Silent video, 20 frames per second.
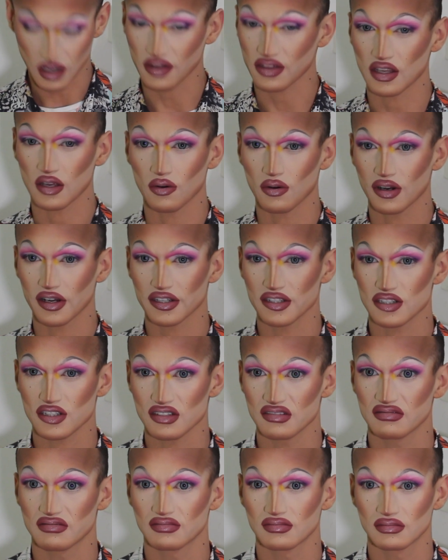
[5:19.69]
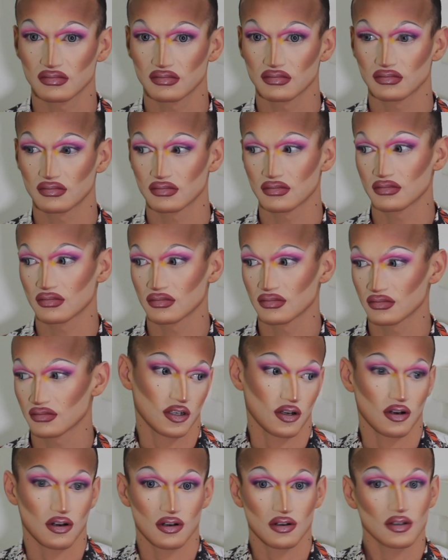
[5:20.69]
not the orange.
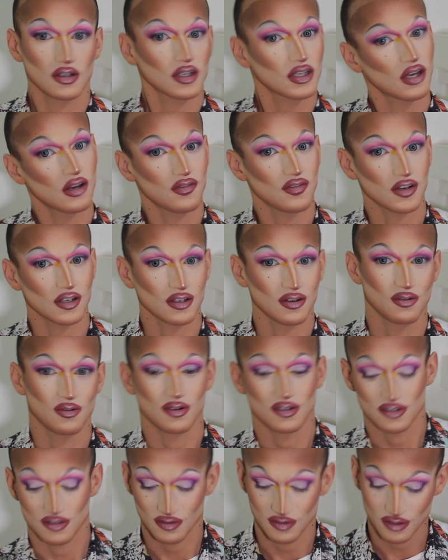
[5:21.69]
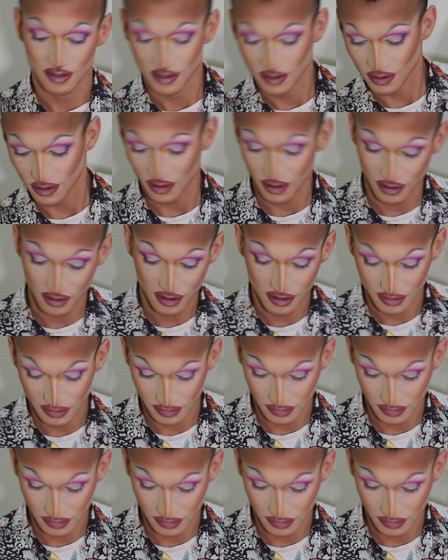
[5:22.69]
Girl, look how fucking orange you look, girl.